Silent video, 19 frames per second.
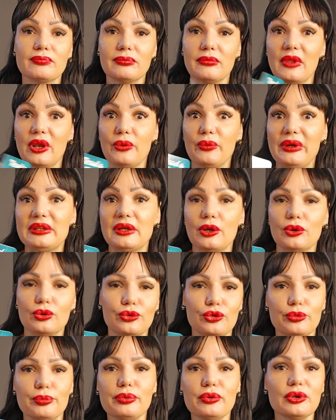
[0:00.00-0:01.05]
Read a
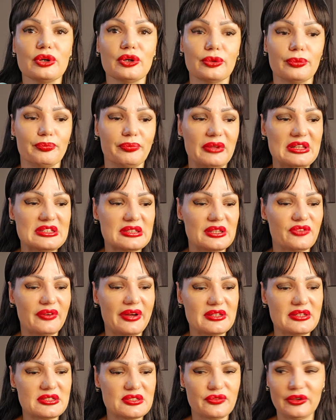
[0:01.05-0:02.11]
good book is
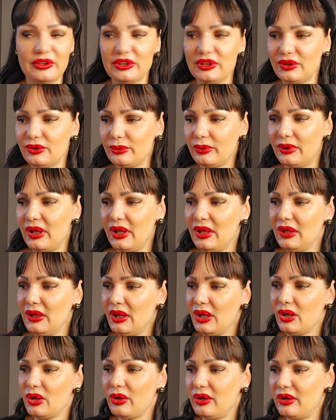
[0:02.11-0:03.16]
advice for you.
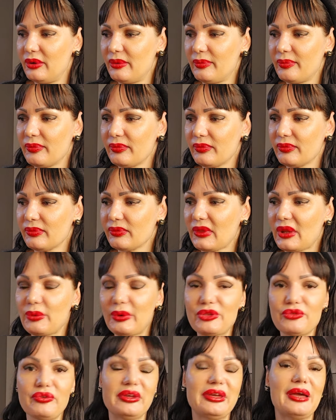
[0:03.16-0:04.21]
What
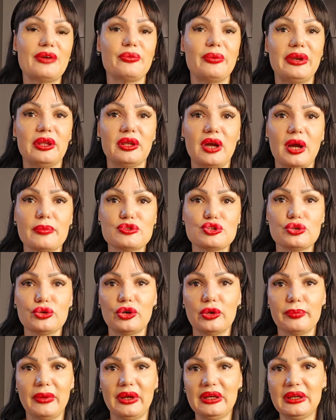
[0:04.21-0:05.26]
we have when it comes to your
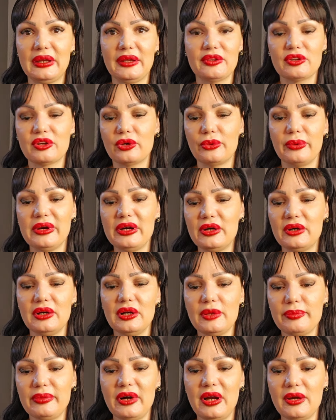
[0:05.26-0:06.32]
money and career,
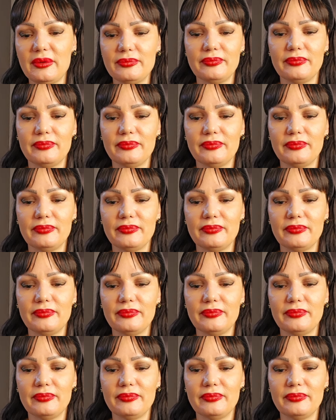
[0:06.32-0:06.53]
Libra?